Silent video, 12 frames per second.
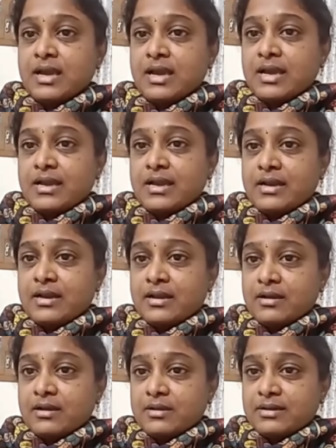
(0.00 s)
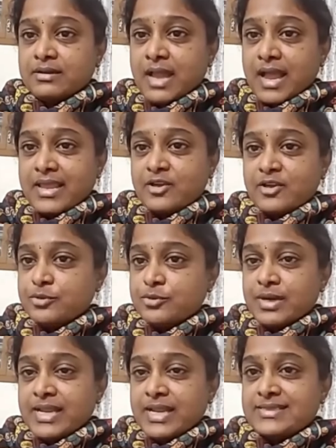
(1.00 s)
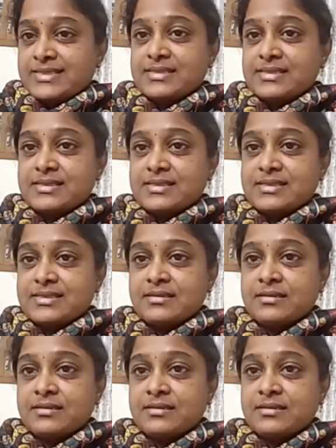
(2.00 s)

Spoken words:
and tying shoelaces.